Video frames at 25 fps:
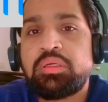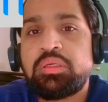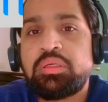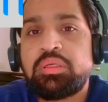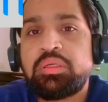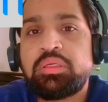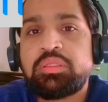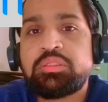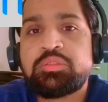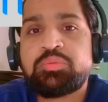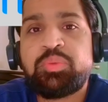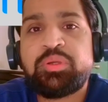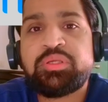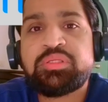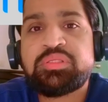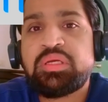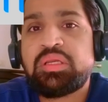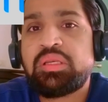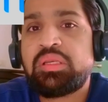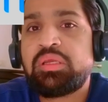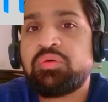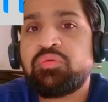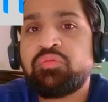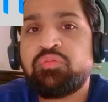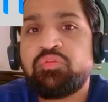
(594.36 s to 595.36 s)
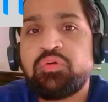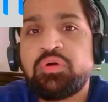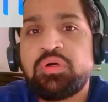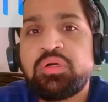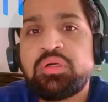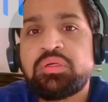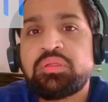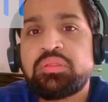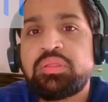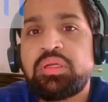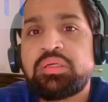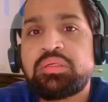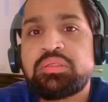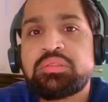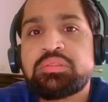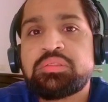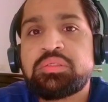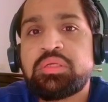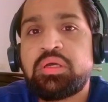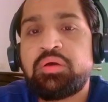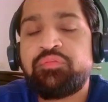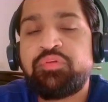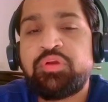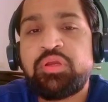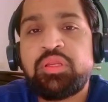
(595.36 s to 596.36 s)
it's basically a word that is
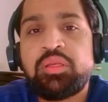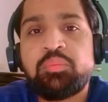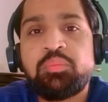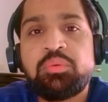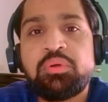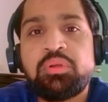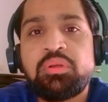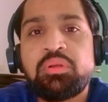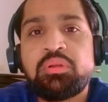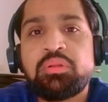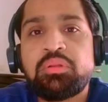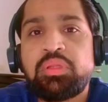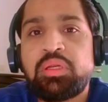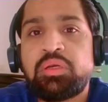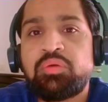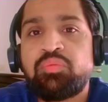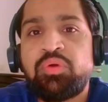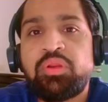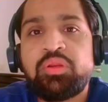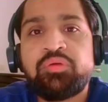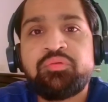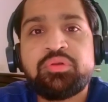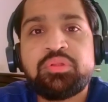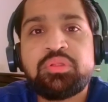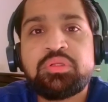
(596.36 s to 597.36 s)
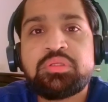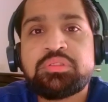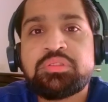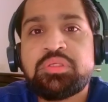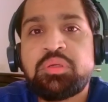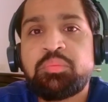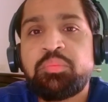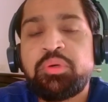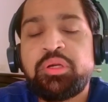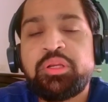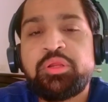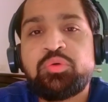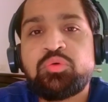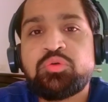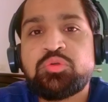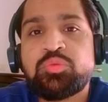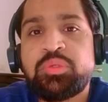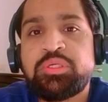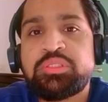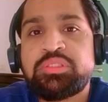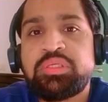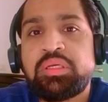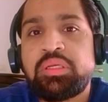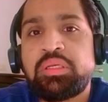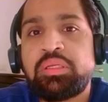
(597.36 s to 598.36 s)
available, that whenever there is somebody who's
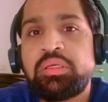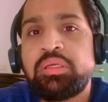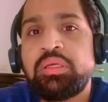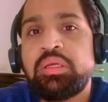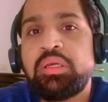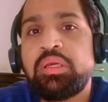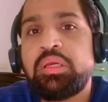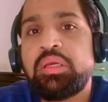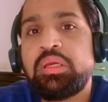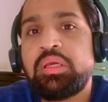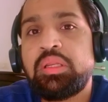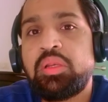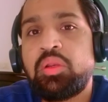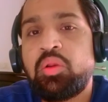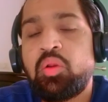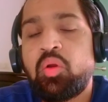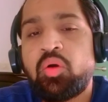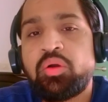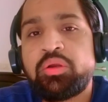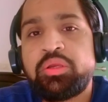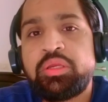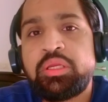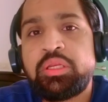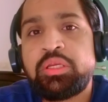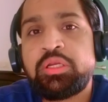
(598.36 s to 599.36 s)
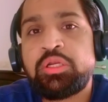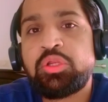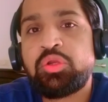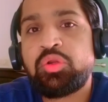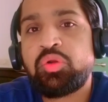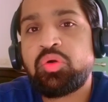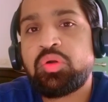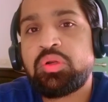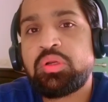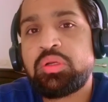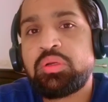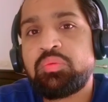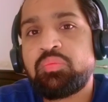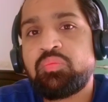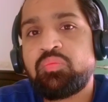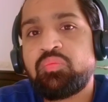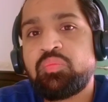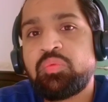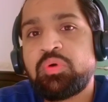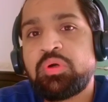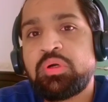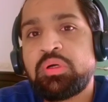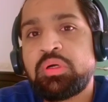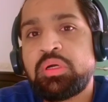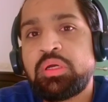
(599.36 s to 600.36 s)
basically logging into your
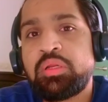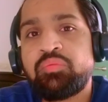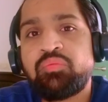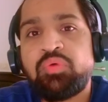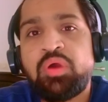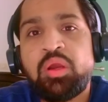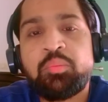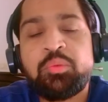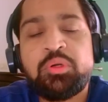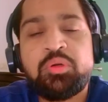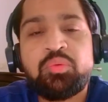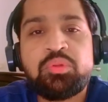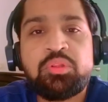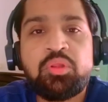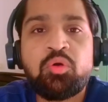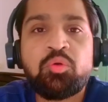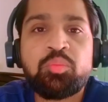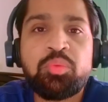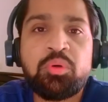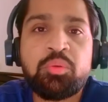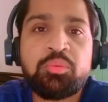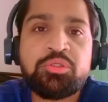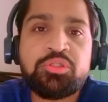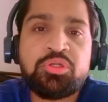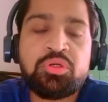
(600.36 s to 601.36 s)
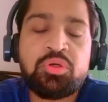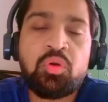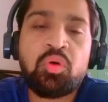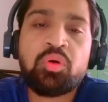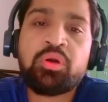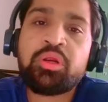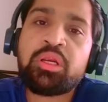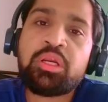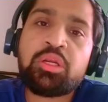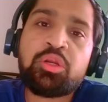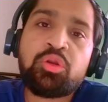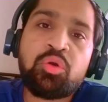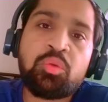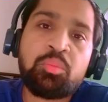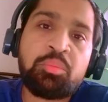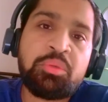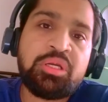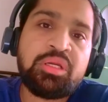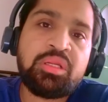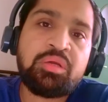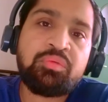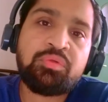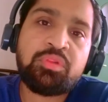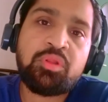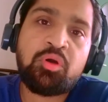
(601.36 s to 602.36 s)
environment without permission, logging into your
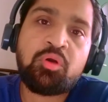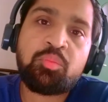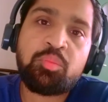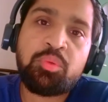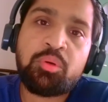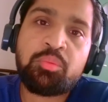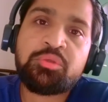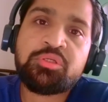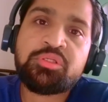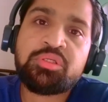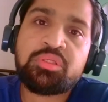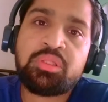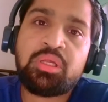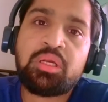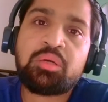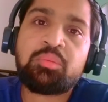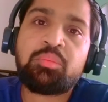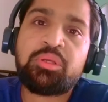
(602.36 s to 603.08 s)
meeting without permission, that